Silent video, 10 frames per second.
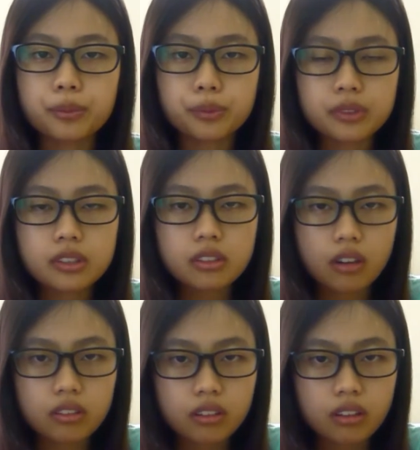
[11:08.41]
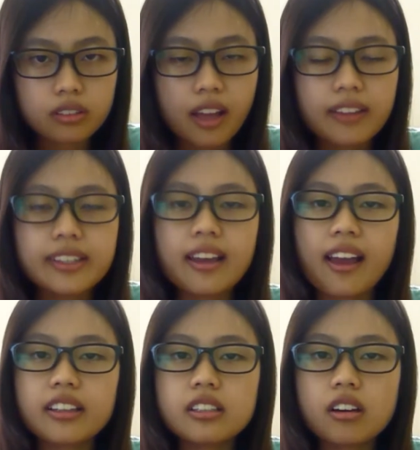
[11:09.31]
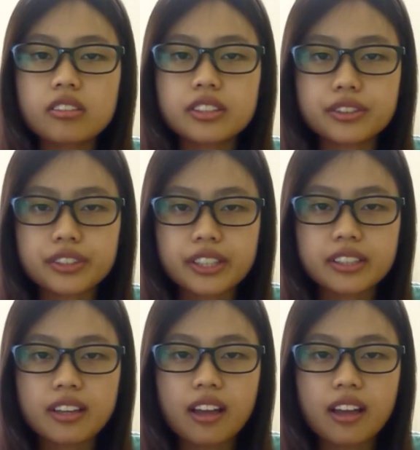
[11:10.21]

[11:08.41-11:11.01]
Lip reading: wooden conch that hanging on the tree.